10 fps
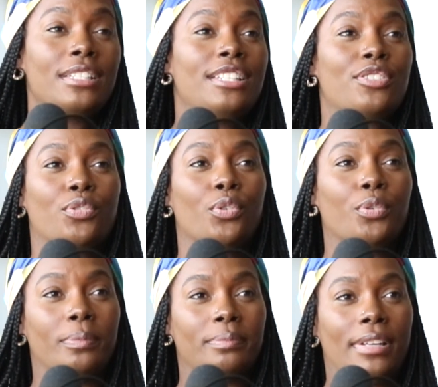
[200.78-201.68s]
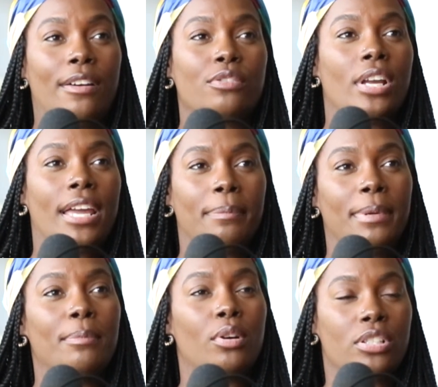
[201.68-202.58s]
group. I was trying to
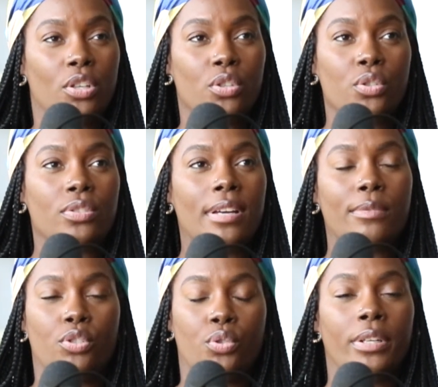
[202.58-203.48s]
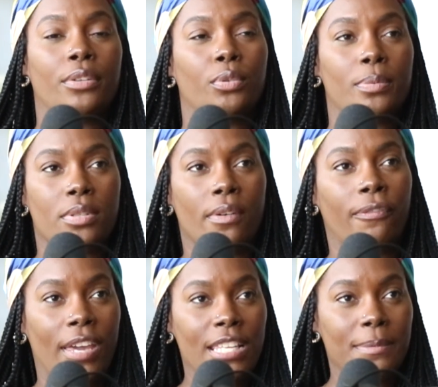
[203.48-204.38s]
be more social, so I was joining groups on
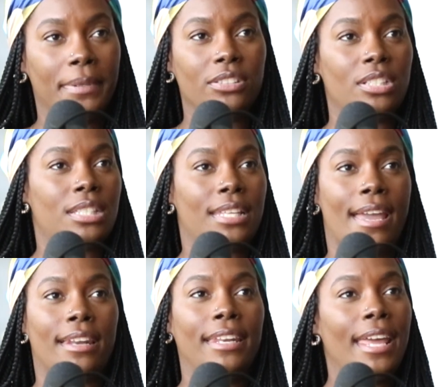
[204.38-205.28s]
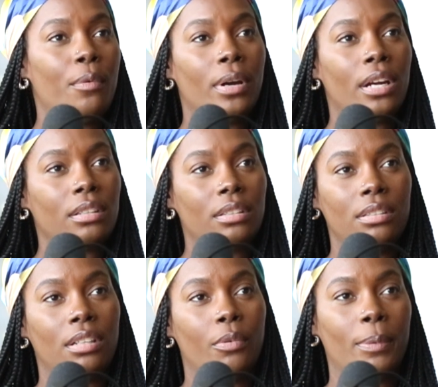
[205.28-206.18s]
Facebook just to kind of network,
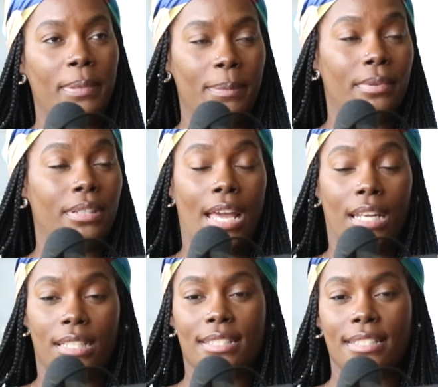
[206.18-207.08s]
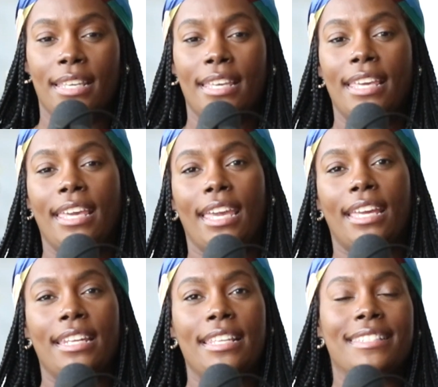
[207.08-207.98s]
with people in Dallas.
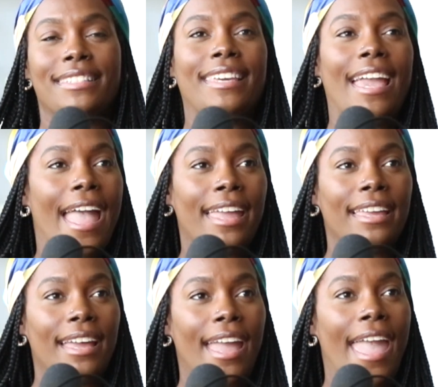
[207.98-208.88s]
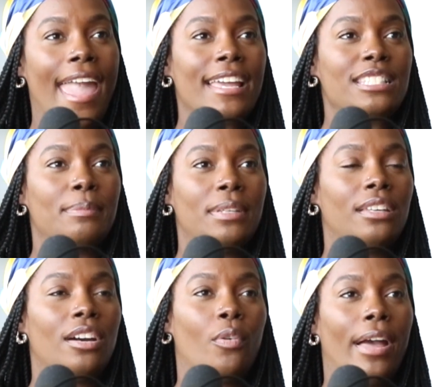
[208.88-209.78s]
And this guy asked me to
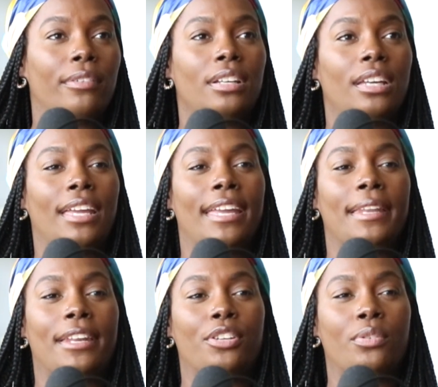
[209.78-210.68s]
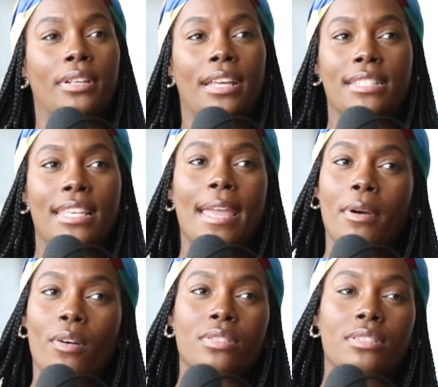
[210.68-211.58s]
go out. And during that time,
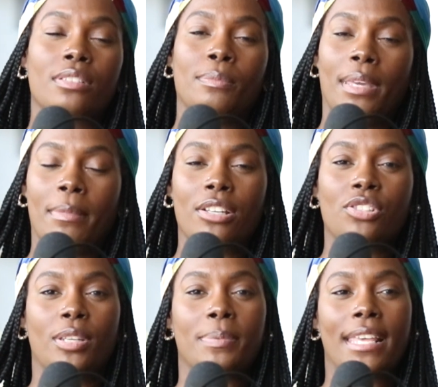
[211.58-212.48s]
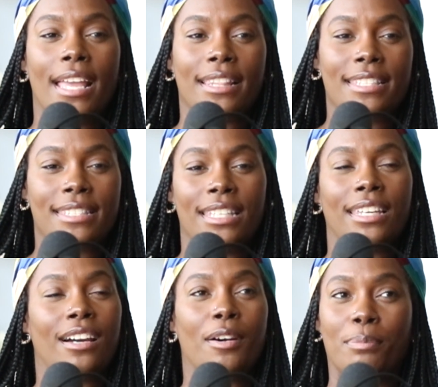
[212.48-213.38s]
me and my ships had this thing
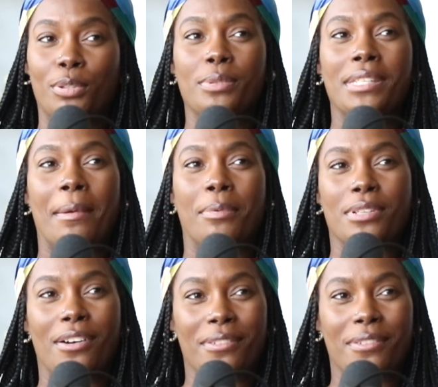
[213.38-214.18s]
called Blue Table Talk.